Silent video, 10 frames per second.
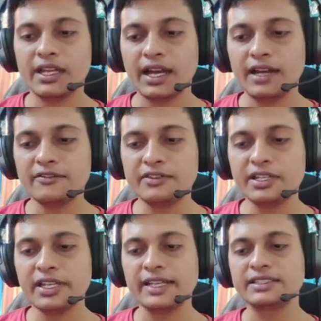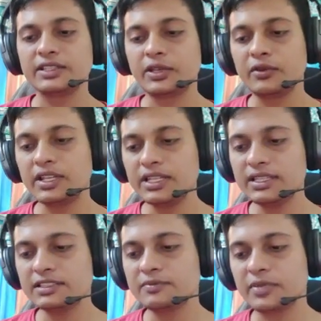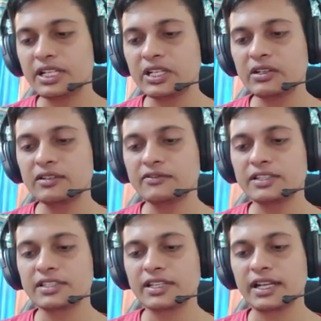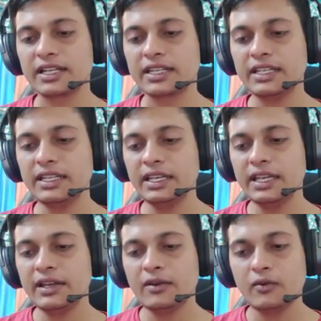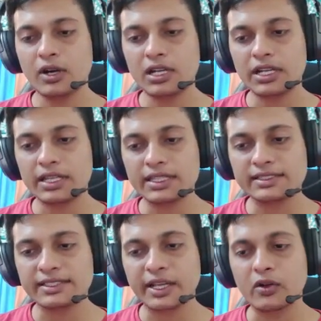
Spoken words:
And after executing this particular functionality, what this